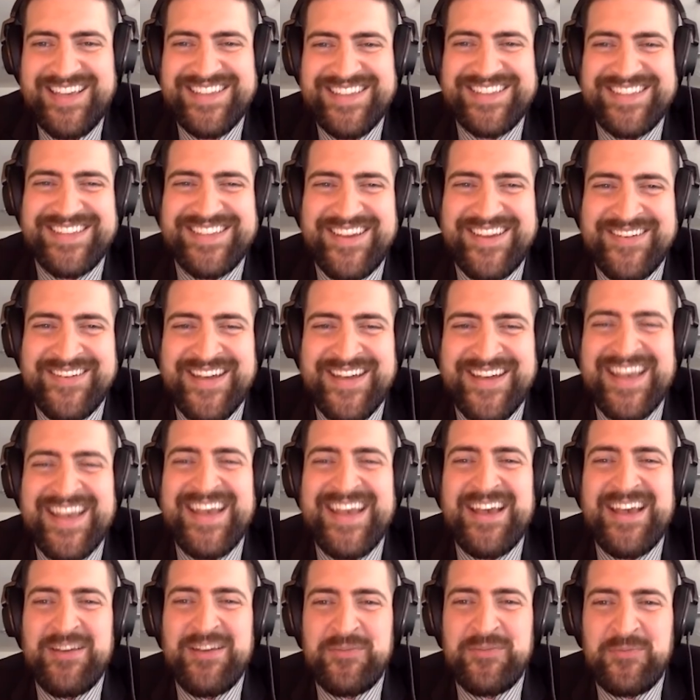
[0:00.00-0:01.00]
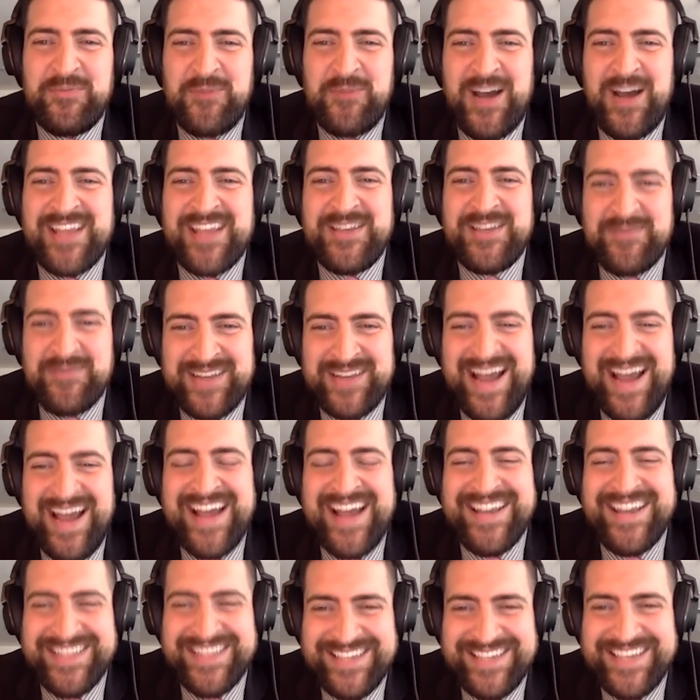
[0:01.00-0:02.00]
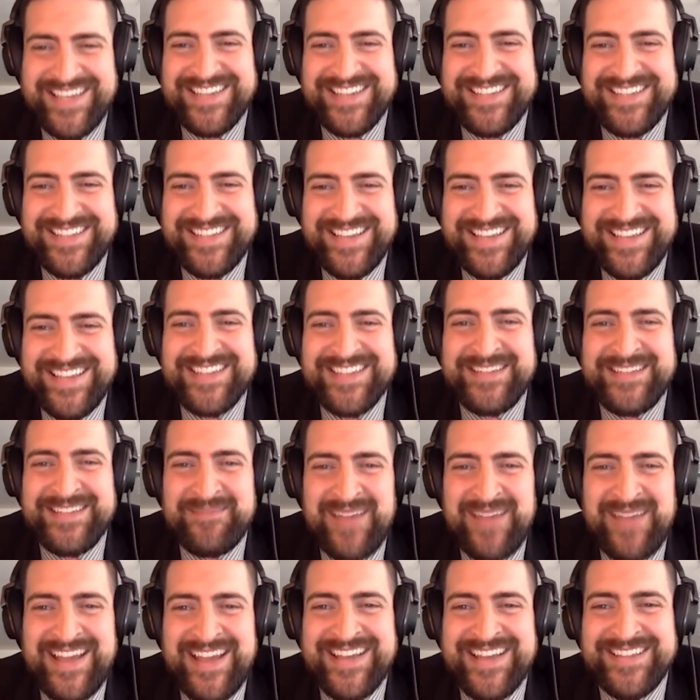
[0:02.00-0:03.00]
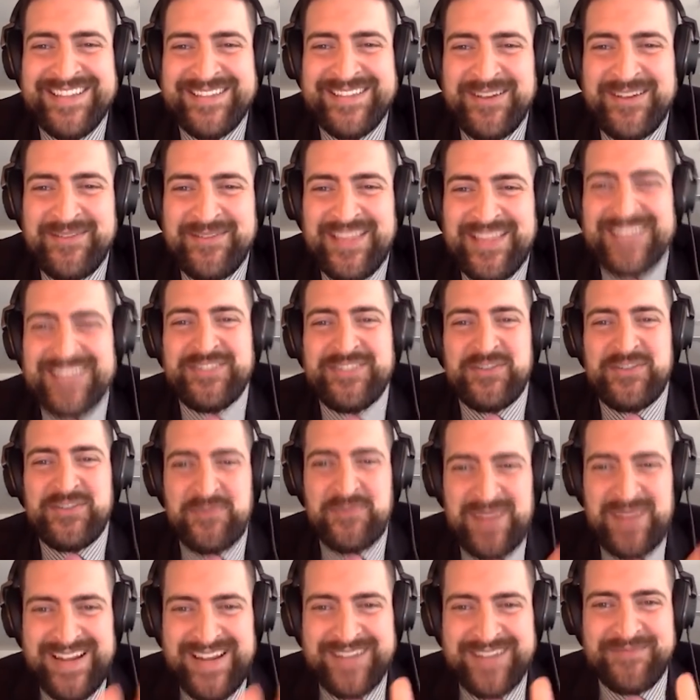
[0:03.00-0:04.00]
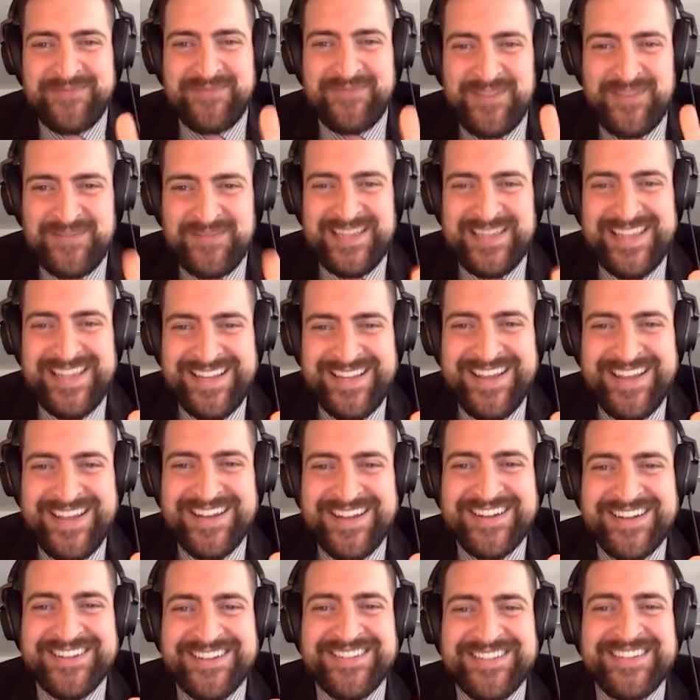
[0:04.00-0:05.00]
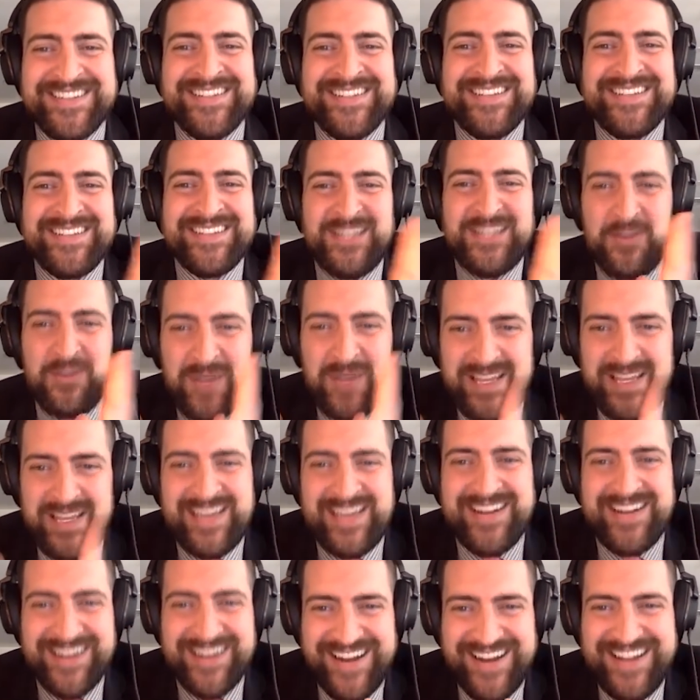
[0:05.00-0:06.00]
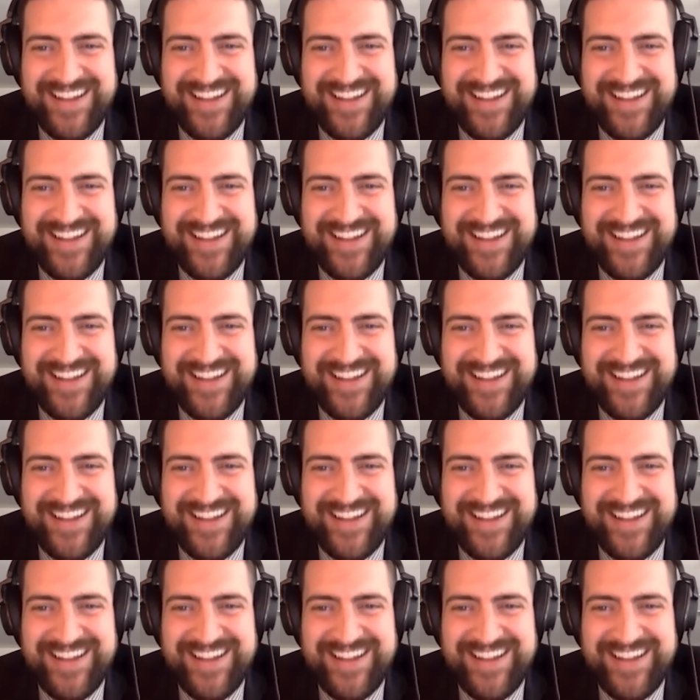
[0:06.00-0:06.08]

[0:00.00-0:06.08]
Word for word: So why you and I exist is to make it so let's shrink 15 years to a year.